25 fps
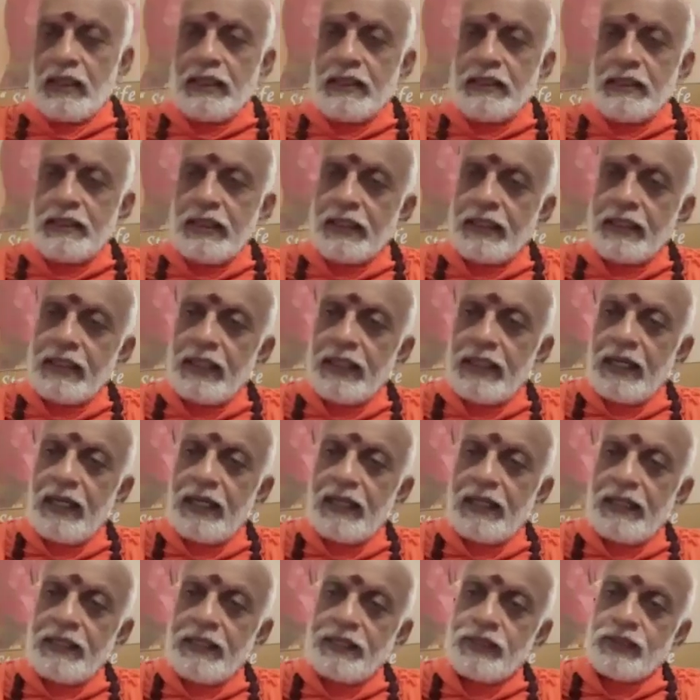
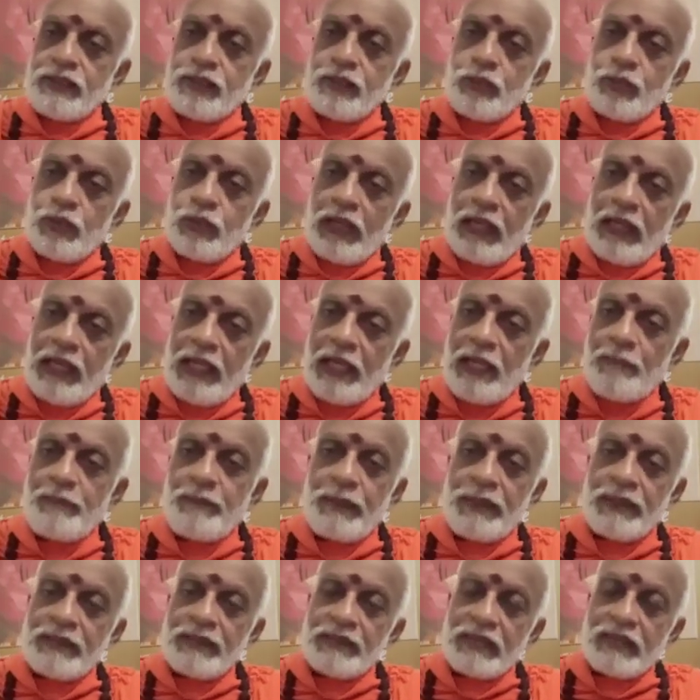Yajna is to
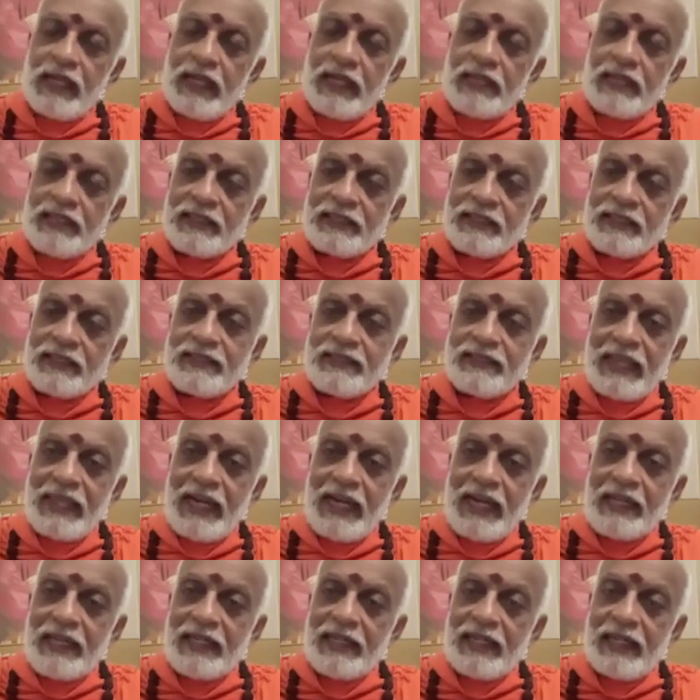help us
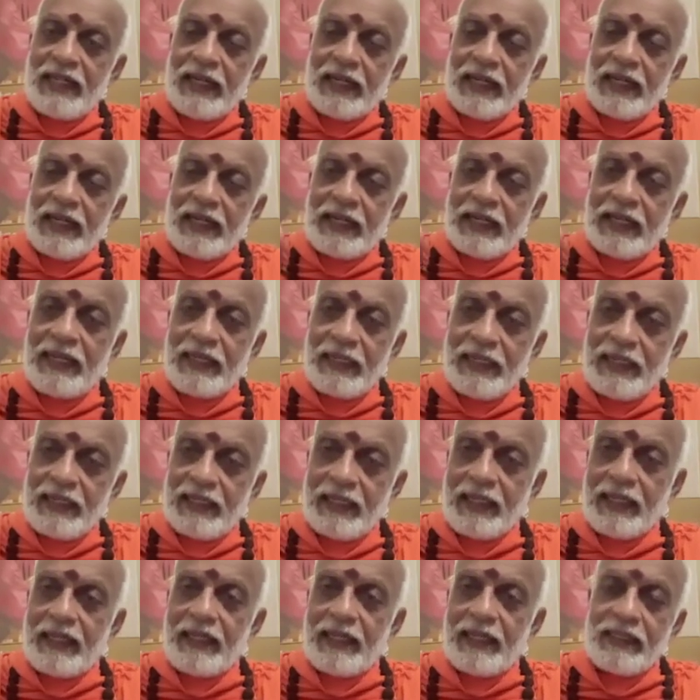understand again and
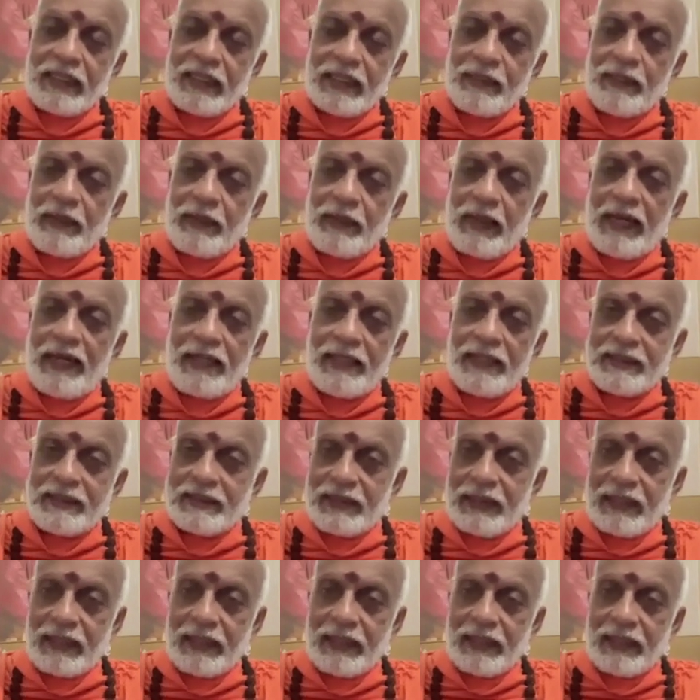again, remind us
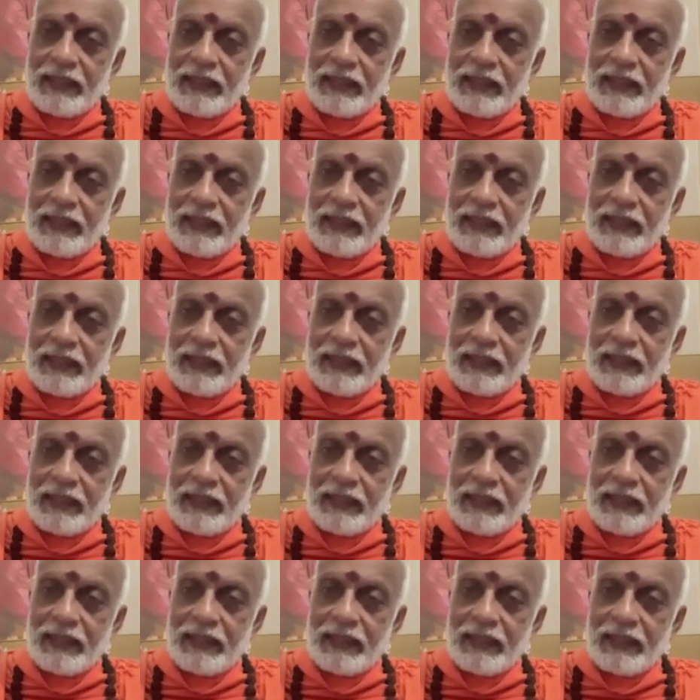again and
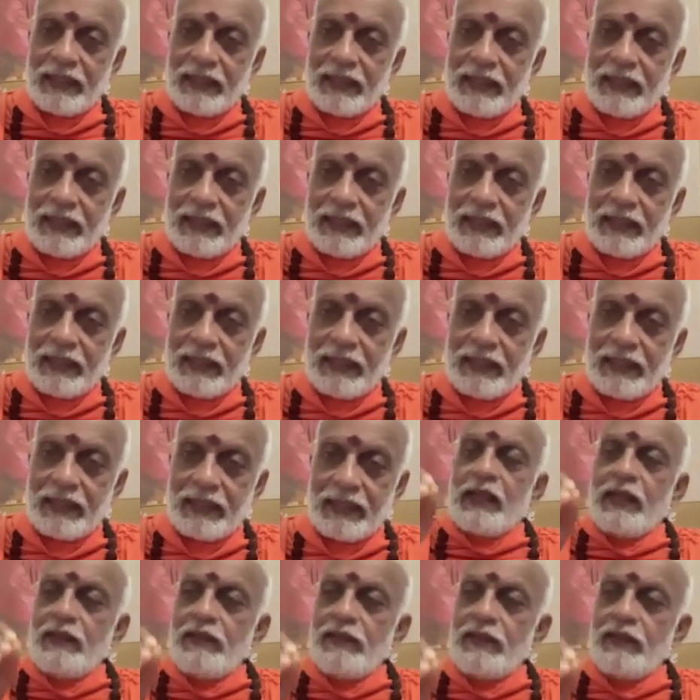again that
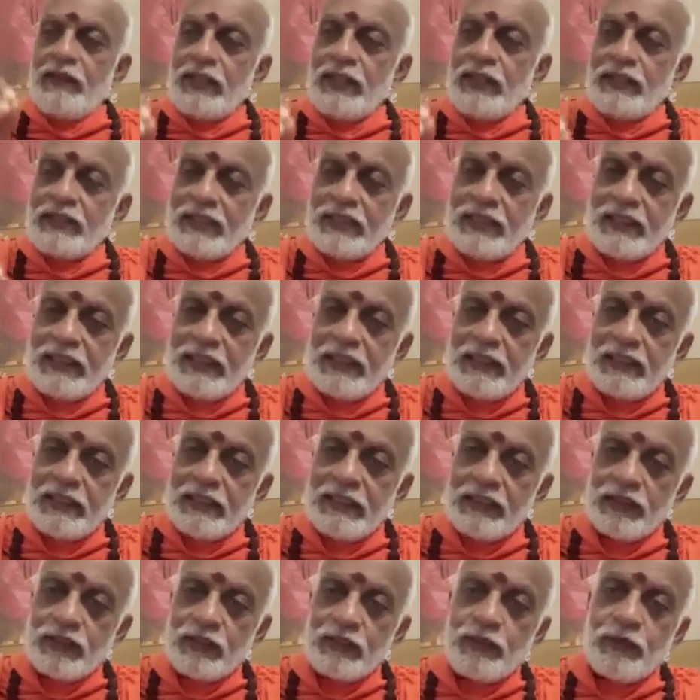everything in
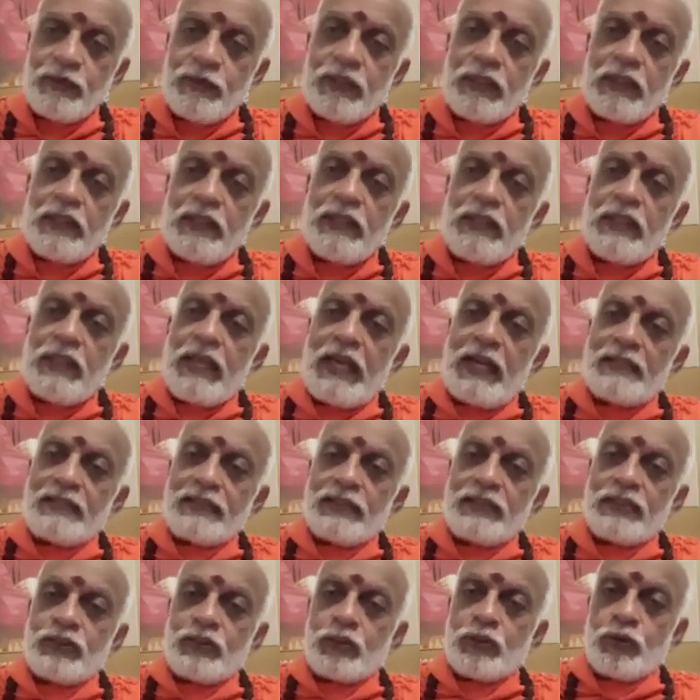this world has
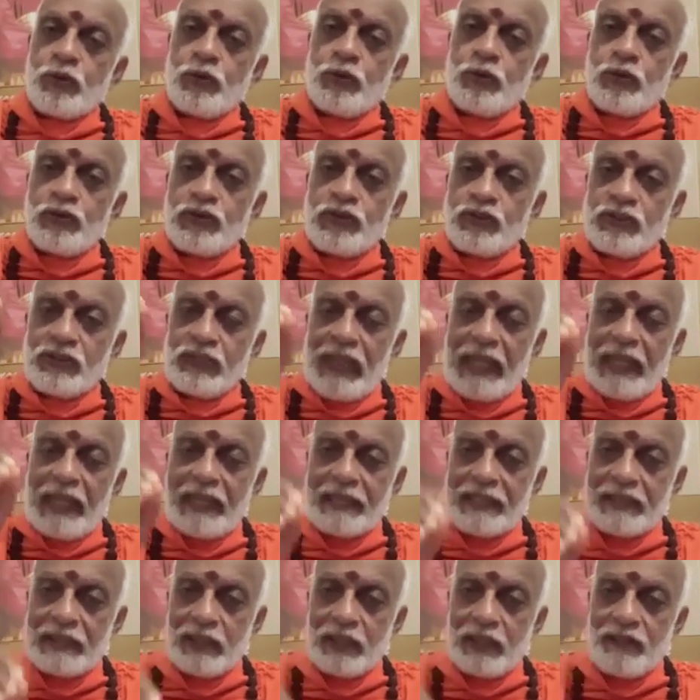its own
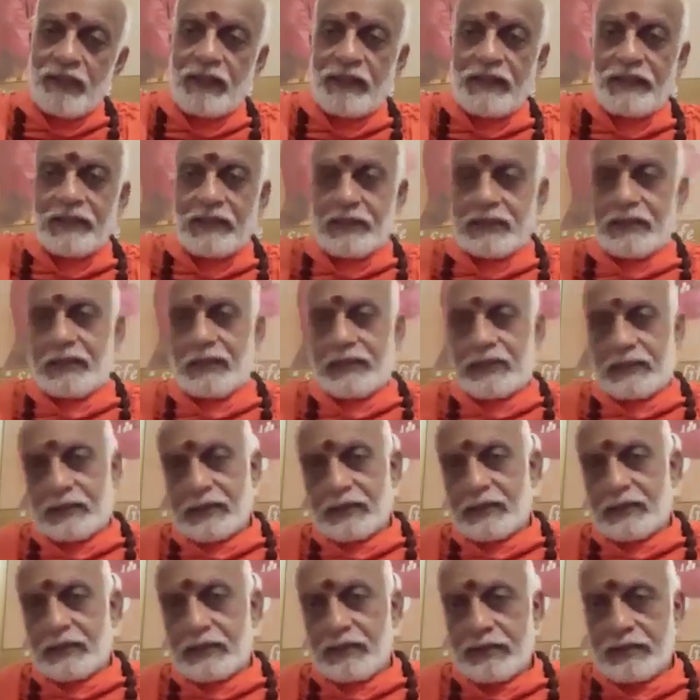cycle of
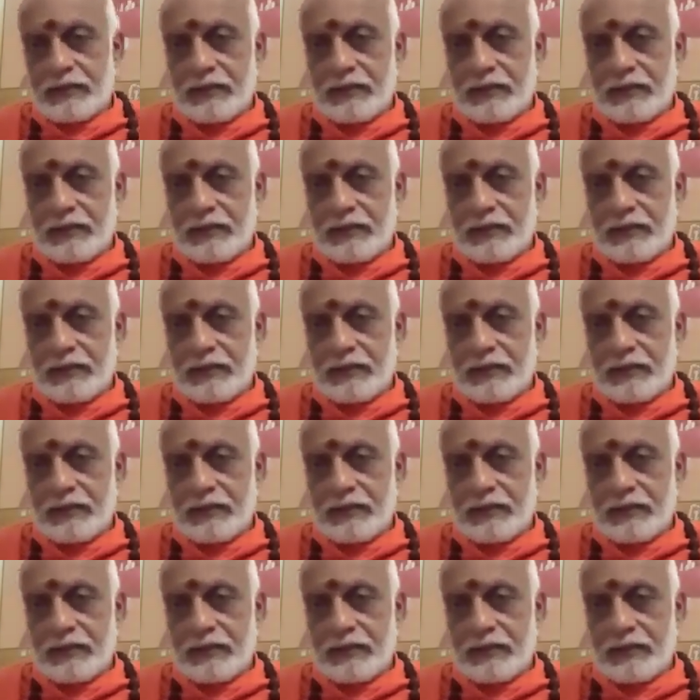existence.